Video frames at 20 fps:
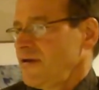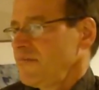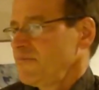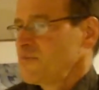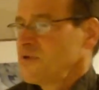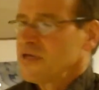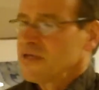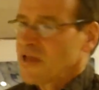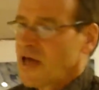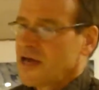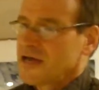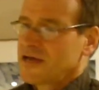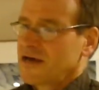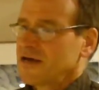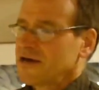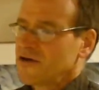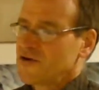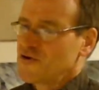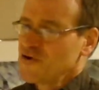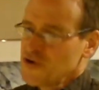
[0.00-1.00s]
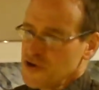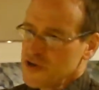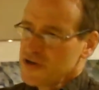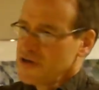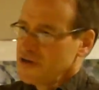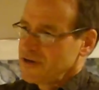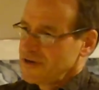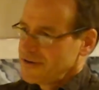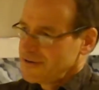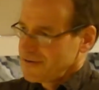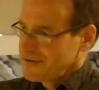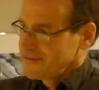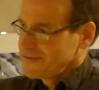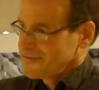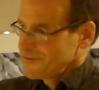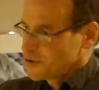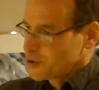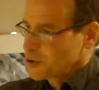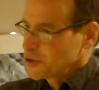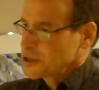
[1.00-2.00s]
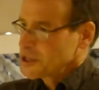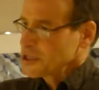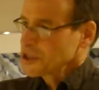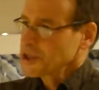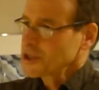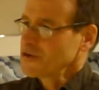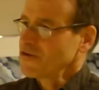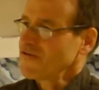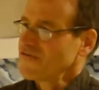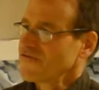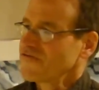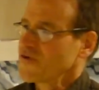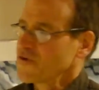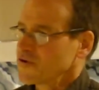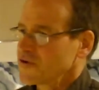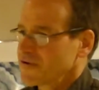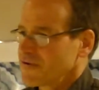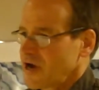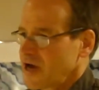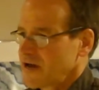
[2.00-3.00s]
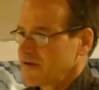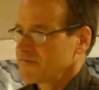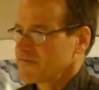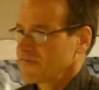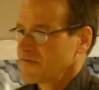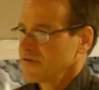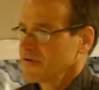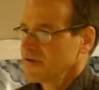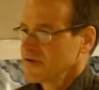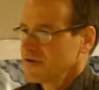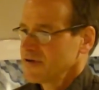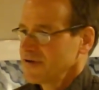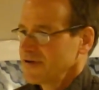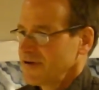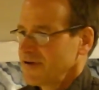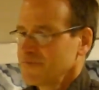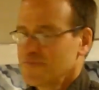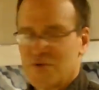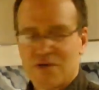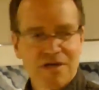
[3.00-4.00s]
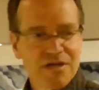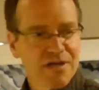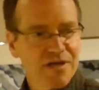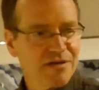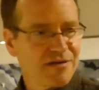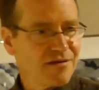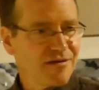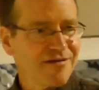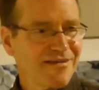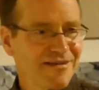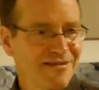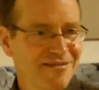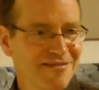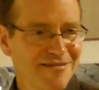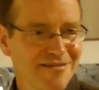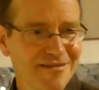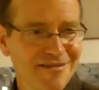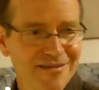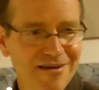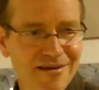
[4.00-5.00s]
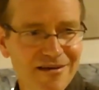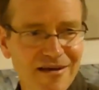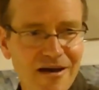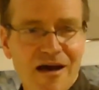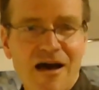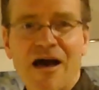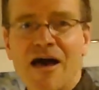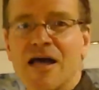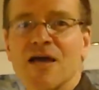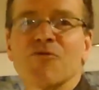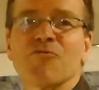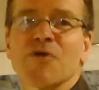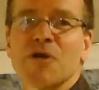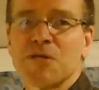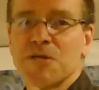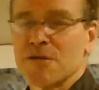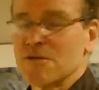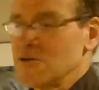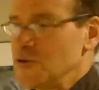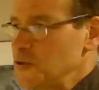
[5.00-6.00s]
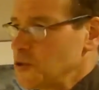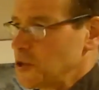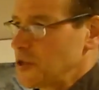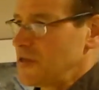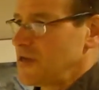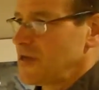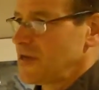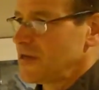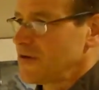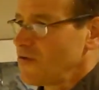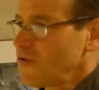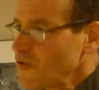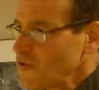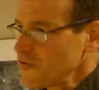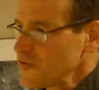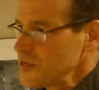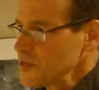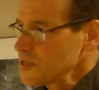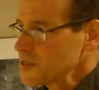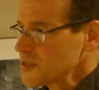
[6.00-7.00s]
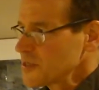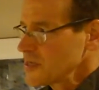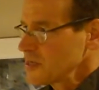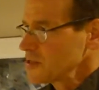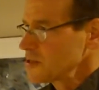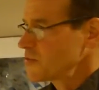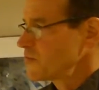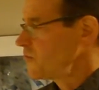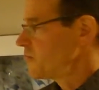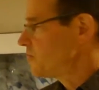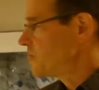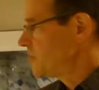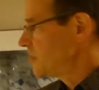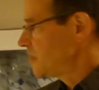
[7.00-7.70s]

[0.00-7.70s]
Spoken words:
be like a good traditional photograph of being in high resolution, and all these things would